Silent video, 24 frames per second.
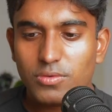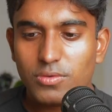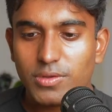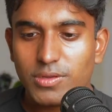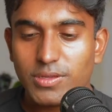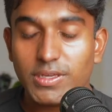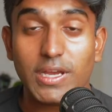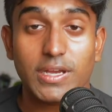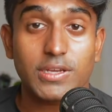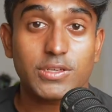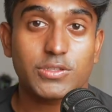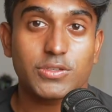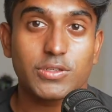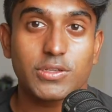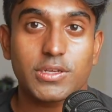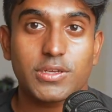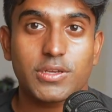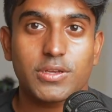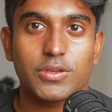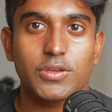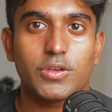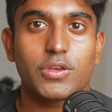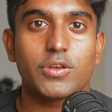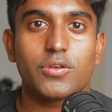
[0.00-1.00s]
Yeah, so
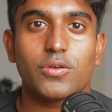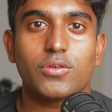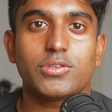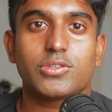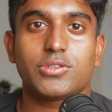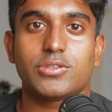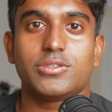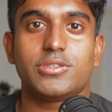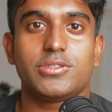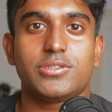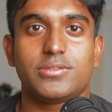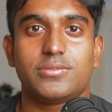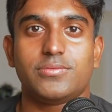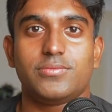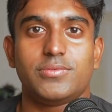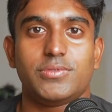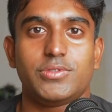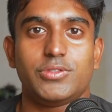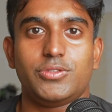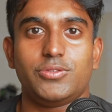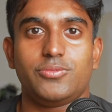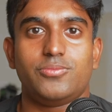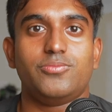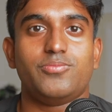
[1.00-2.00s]
like you can also just
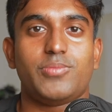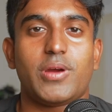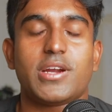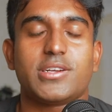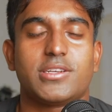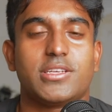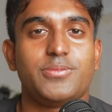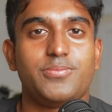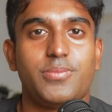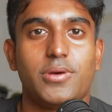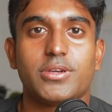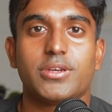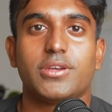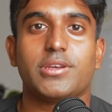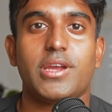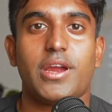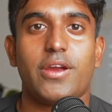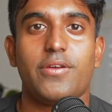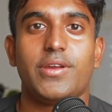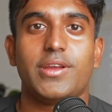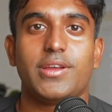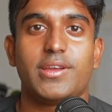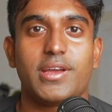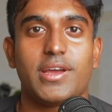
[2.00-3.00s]
practice bucket
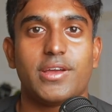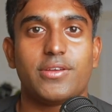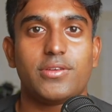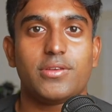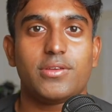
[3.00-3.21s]
carrying at